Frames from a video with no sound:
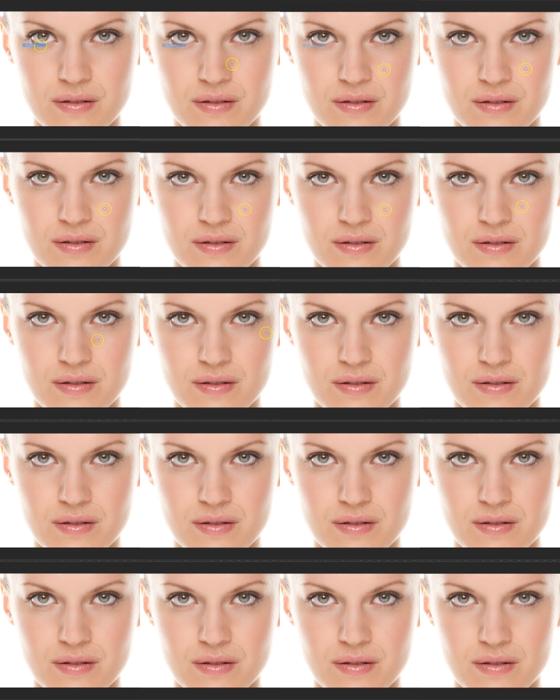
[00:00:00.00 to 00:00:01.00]

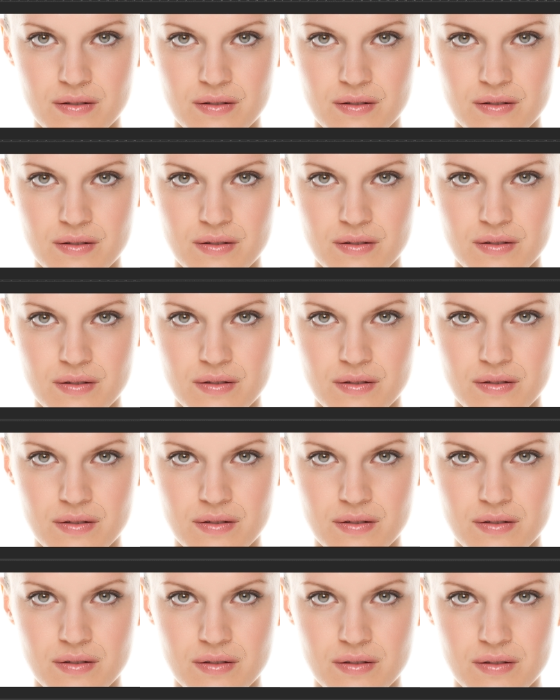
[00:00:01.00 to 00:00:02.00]

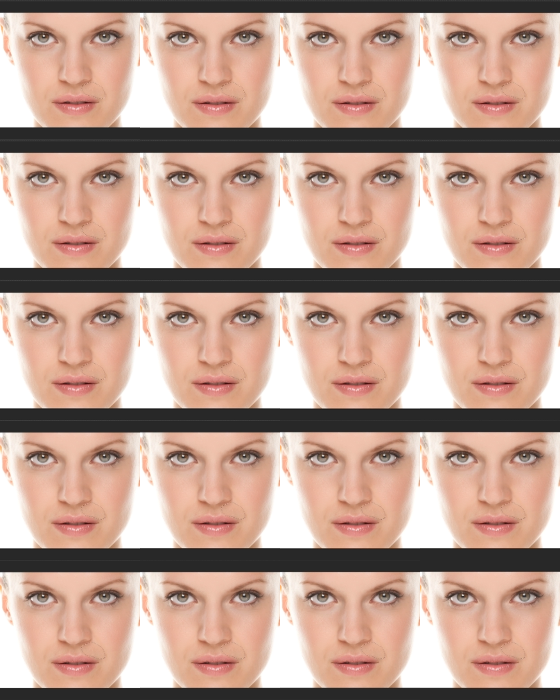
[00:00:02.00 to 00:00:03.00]

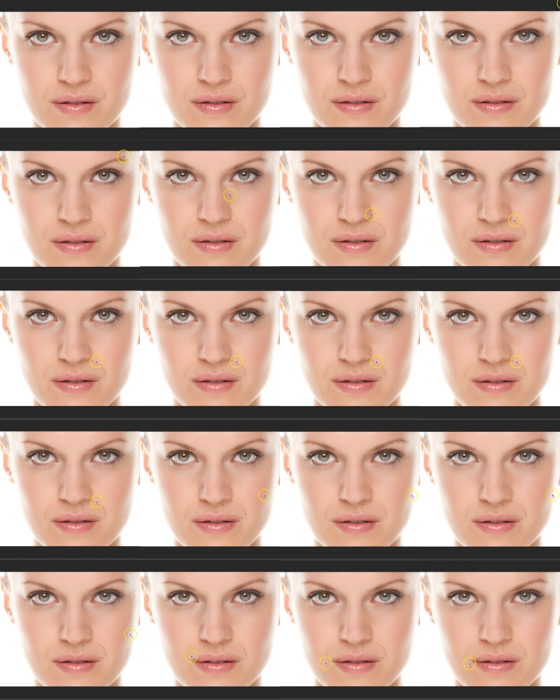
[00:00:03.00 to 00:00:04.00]

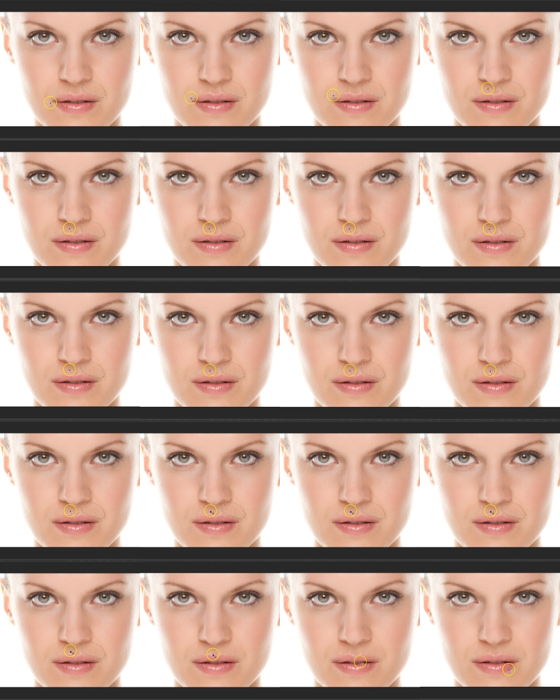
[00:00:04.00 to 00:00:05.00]

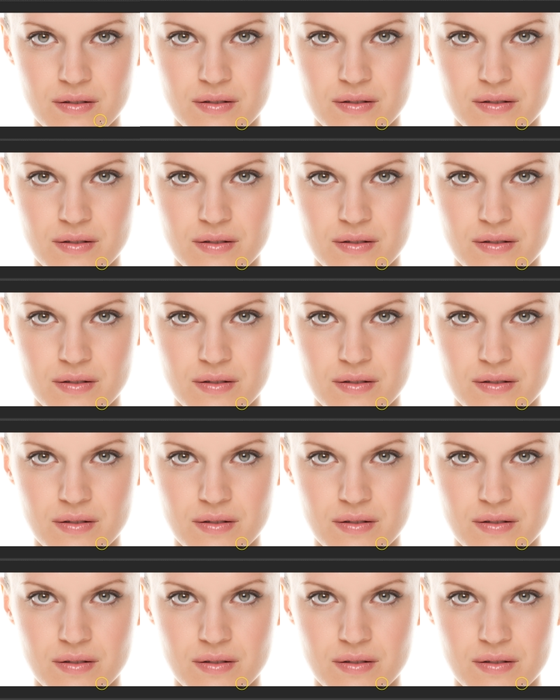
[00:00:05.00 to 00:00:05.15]
No one is speaking in this clip.